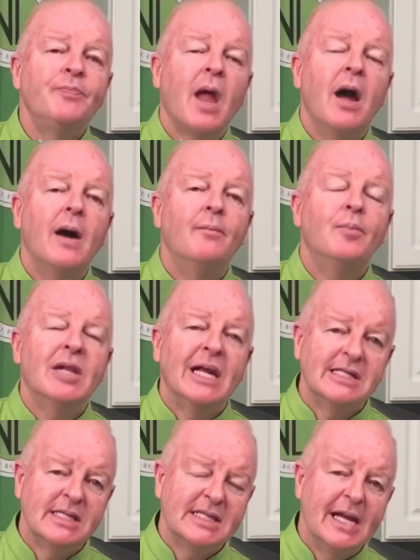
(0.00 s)
But
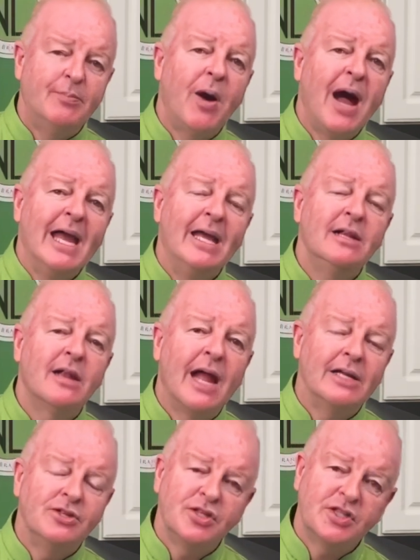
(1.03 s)
as I said, buying
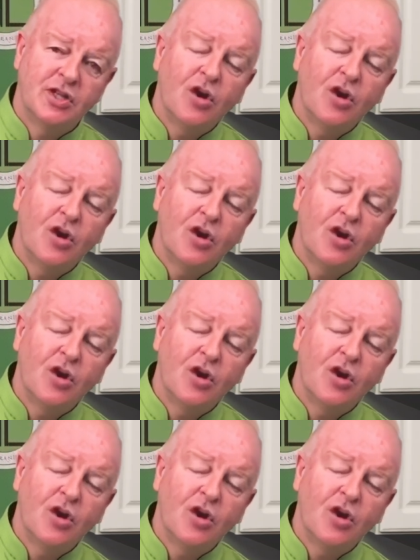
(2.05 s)
like just the